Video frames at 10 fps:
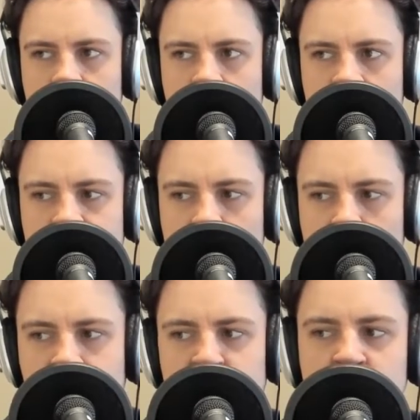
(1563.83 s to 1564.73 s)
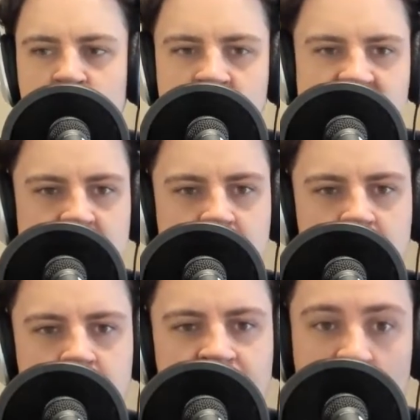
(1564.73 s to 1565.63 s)
kind of abuse
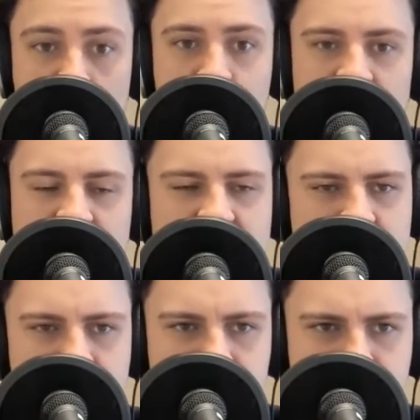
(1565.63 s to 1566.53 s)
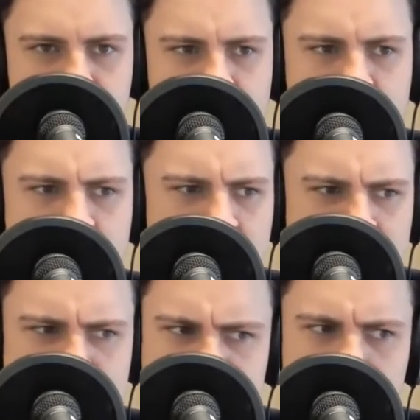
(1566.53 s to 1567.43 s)
him verbally
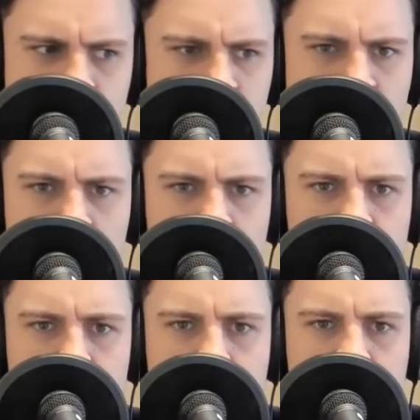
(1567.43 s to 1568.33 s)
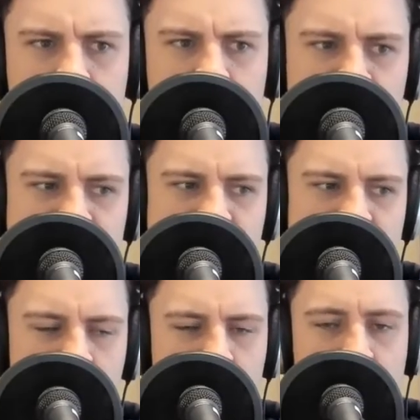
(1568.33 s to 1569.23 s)
and, really
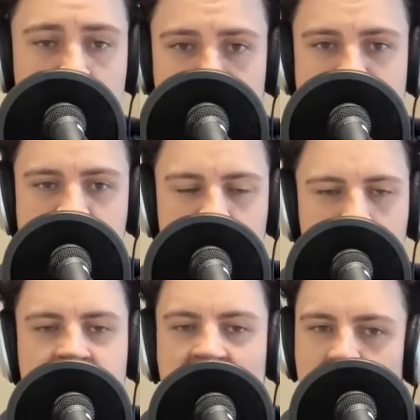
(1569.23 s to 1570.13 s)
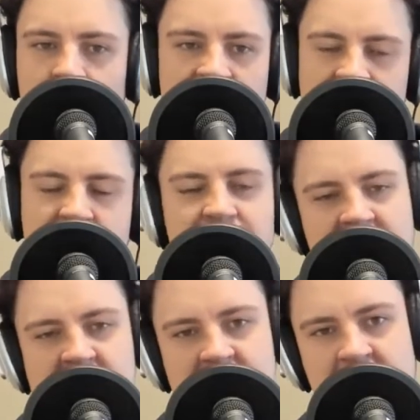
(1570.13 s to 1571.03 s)
kind of rip into him, that really
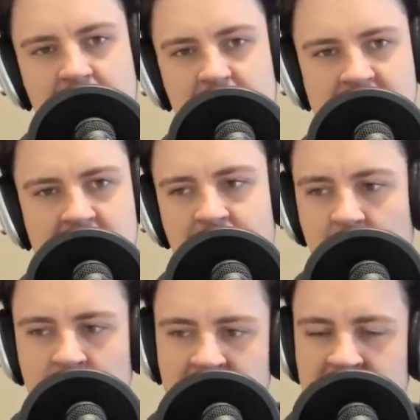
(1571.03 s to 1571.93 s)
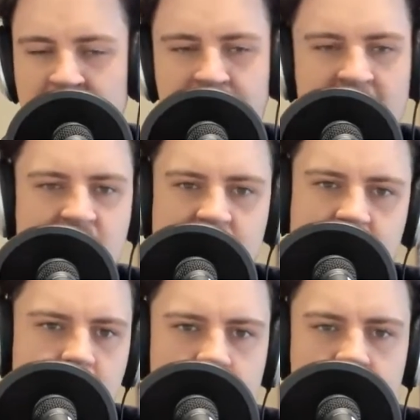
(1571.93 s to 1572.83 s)
affects the character. That really
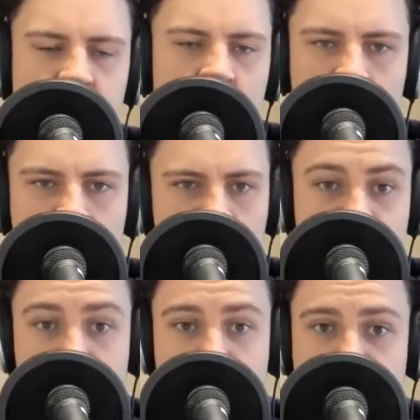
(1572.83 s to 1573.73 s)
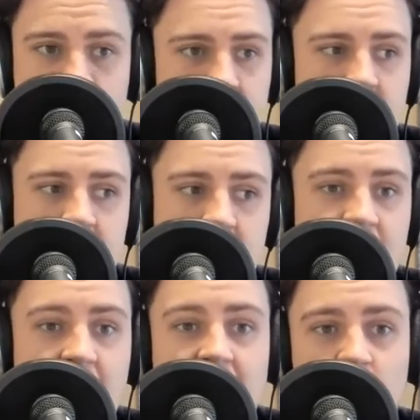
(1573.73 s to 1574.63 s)
affects, Arthur, and
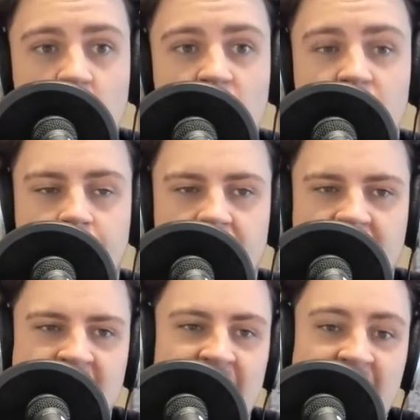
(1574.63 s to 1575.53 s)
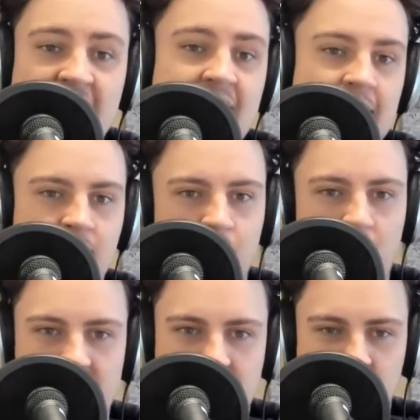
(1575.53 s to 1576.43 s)
that kind of is a lead into
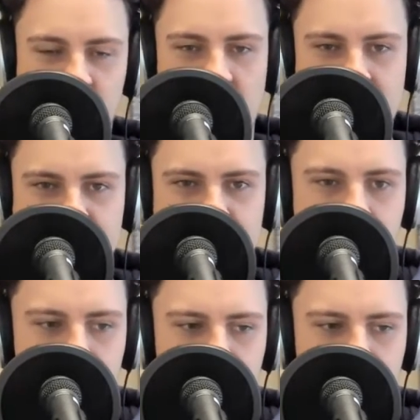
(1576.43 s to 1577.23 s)
what he does later.